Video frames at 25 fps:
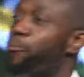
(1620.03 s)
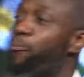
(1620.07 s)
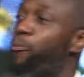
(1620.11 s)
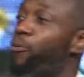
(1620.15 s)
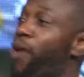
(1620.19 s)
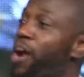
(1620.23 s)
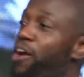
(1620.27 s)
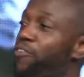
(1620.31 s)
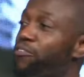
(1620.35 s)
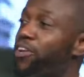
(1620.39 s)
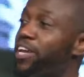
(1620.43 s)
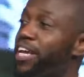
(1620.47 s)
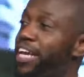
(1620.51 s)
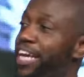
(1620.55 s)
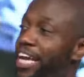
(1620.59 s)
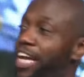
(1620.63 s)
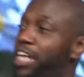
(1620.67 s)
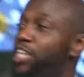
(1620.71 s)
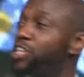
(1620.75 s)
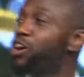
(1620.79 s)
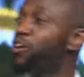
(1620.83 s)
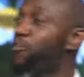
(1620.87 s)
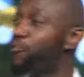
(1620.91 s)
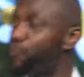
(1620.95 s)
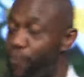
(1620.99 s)
prevalent in
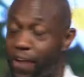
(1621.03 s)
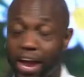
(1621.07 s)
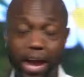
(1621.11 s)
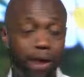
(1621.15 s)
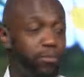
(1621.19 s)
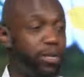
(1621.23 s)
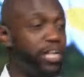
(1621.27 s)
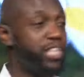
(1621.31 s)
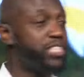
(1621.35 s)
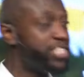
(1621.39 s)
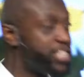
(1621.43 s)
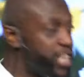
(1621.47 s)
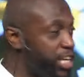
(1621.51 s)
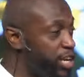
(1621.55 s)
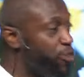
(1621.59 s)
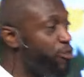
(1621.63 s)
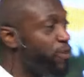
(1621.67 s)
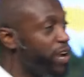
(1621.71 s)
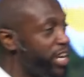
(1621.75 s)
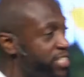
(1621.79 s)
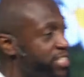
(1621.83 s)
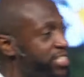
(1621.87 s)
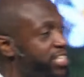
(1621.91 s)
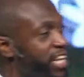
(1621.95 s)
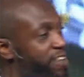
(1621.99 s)
your family
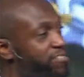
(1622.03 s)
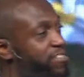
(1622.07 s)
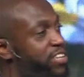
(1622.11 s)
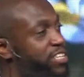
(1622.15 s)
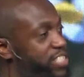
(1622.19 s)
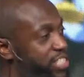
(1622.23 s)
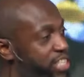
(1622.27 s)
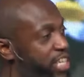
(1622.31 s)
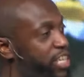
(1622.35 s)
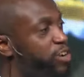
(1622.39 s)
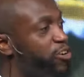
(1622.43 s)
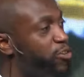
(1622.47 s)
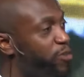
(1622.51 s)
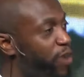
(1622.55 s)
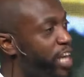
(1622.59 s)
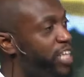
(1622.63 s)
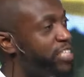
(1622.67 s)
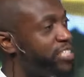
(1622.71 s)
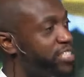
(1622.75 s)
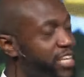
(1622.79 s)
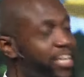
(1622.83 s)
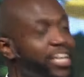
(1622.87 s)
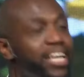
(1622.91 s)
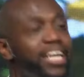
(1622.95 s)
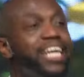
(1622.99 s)
generation after
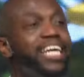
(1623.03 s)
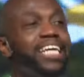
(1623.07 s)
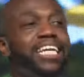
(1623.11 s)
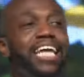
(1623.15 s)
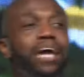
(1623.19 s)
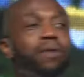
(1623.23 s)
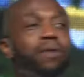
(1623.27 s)
generation. That